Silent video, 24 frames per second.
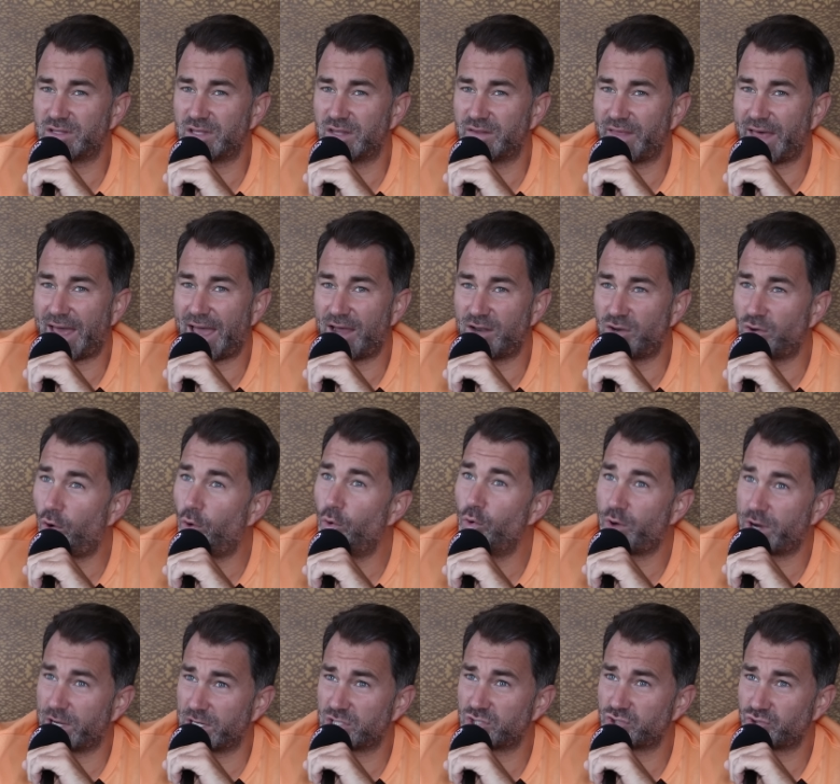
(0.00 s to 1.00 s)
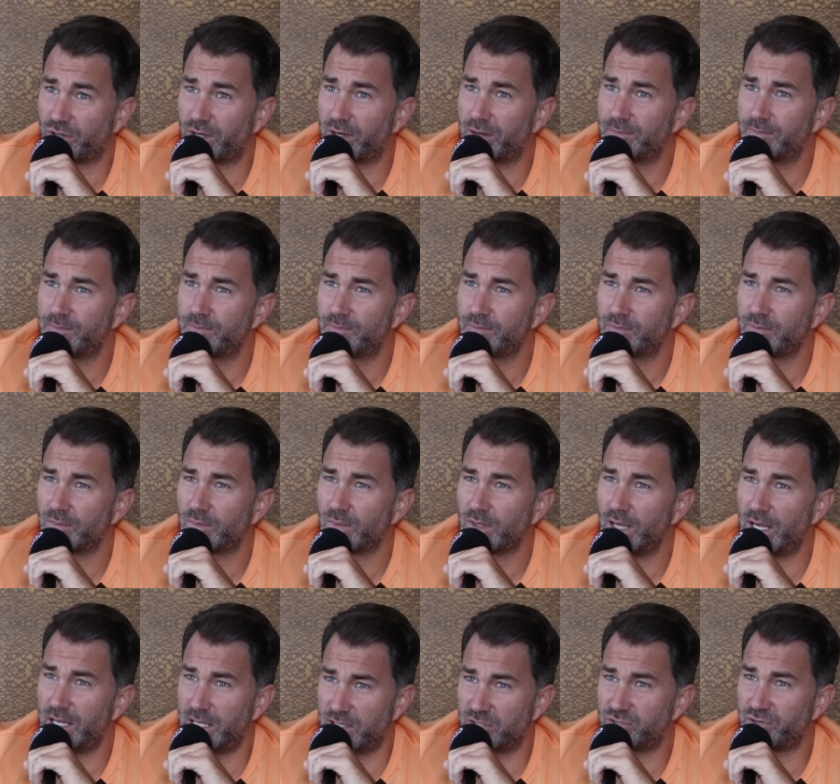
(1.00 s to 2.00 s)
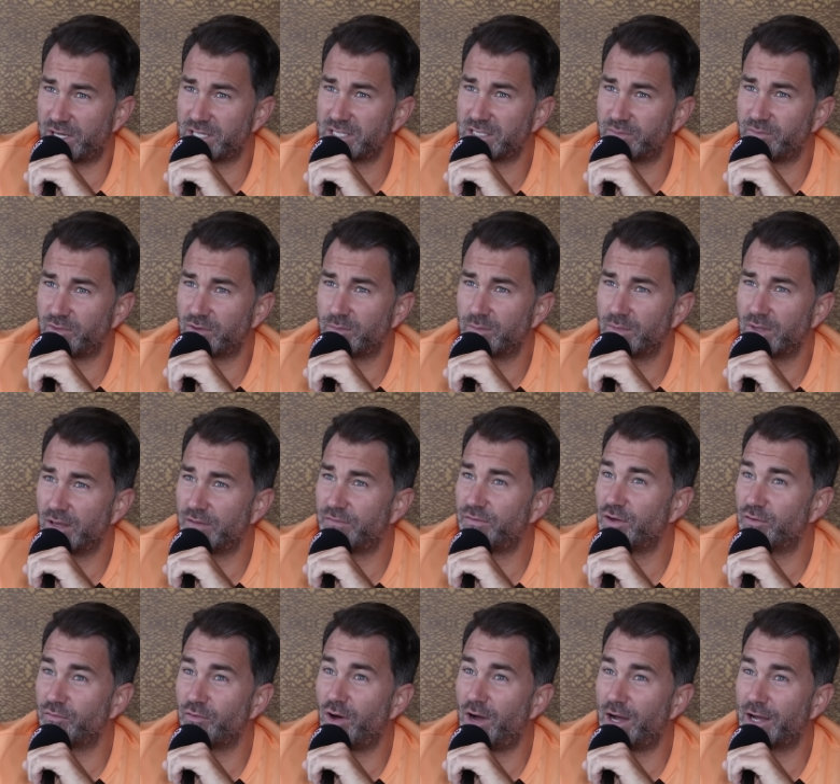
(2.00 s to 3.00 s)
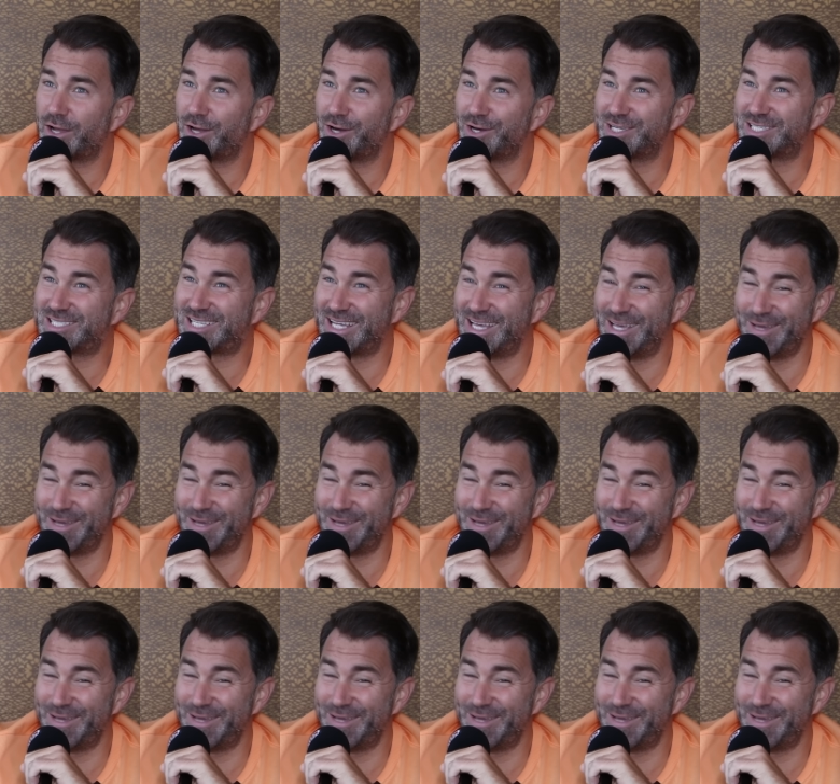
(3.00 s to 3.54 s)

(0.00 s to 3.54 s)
than that, an orchestra in the dressing room, yeah. if you're Ryan Gosling.